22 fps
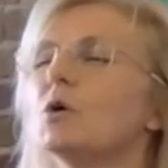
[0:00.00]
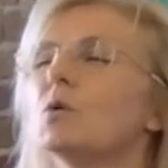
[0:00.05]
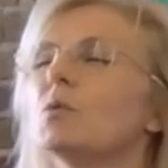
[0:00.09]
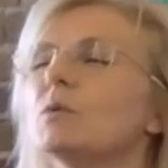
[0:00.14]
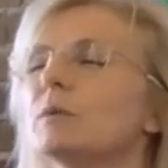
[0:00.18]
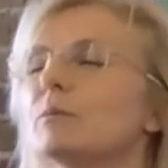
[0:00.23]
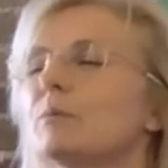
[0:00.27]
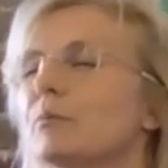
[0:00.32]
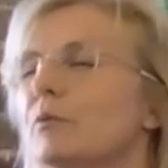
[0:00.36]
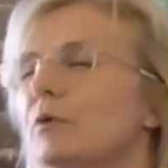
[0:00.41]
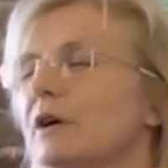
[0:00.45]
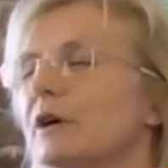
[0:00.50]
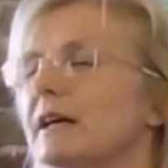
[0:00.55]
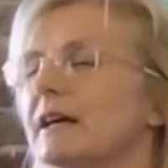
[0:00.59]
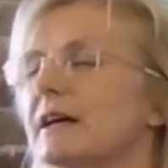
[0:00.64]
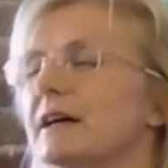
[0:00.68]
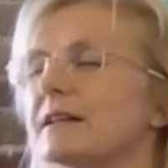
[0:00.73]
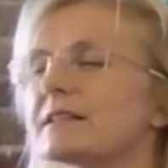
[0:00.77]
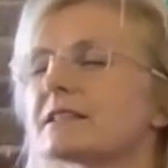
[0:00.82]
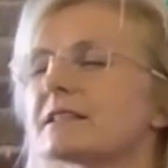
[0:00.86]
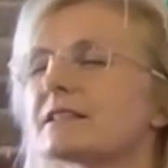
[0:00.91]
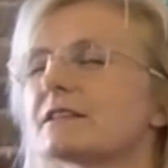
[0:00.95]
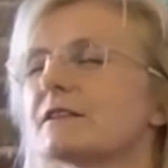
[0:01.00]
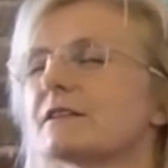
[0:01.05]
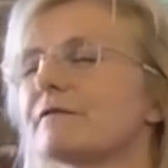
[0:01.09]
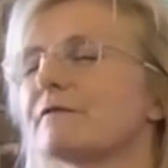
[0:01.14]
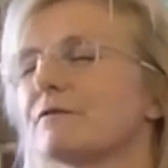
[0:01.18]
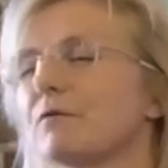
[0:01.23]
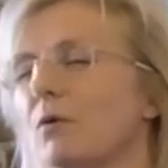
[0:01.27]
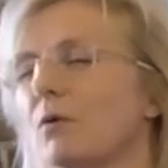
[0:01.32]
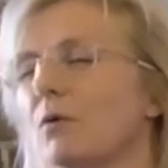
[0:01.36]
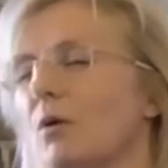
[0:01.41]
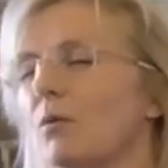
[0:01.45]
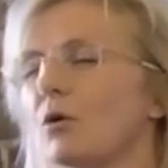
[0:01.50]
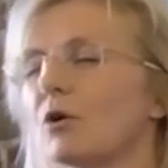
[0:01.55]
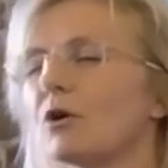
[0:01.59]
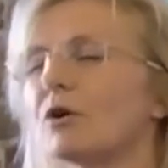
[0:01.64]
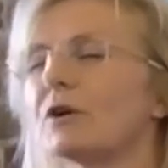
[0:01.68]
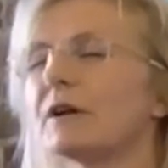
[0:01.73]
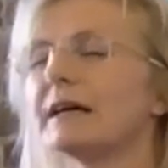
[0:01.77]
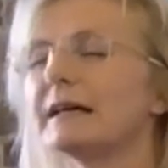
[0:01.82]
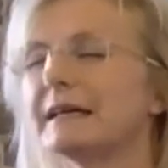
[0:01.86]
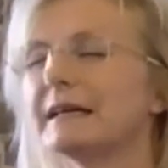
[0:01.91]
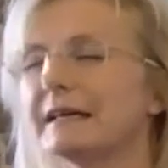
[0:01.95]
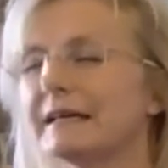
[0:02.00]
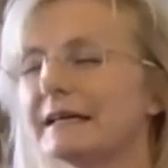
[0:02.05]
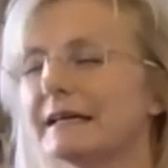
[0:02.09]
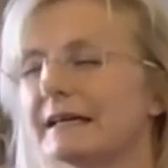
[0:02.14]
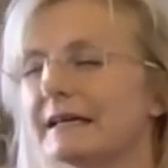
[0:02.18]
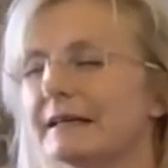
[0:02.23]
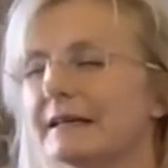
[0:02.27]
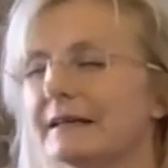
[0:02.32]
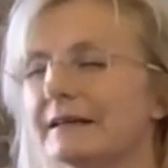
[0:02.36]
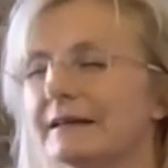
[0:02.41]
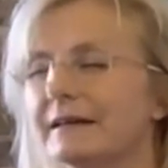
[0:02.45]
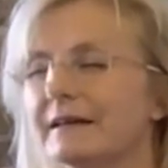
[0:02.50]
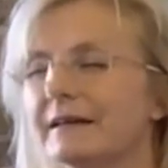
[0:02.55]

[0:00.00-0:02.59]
will bring us forward again,